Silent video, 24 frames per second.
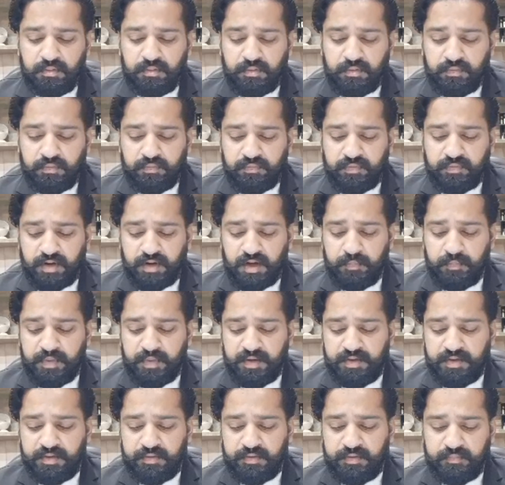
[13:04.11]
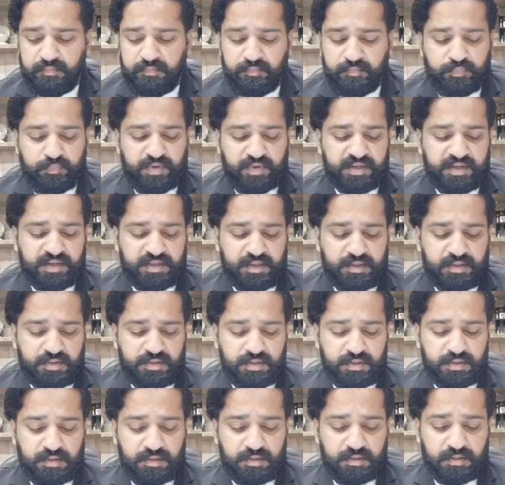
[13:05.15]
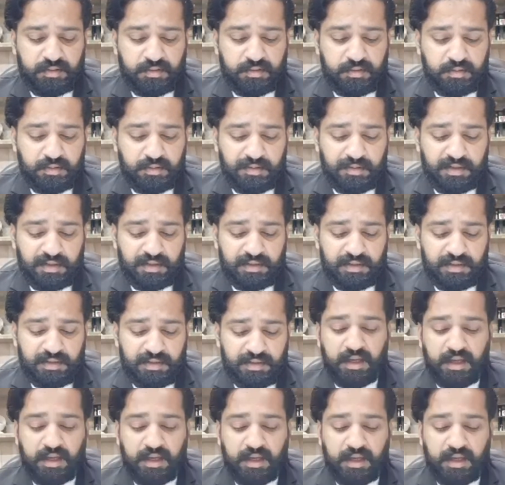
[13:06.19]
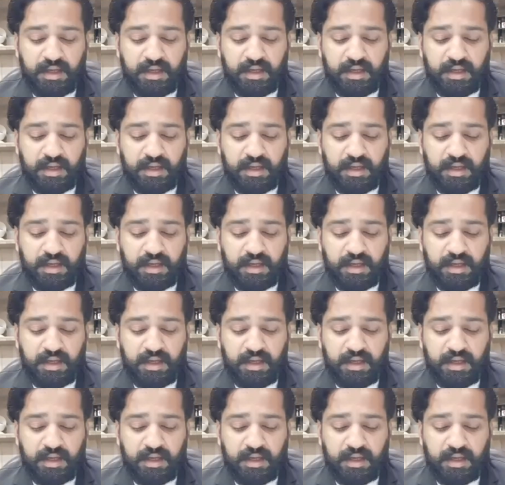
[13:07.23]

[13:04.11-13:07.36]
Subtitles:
from its presence second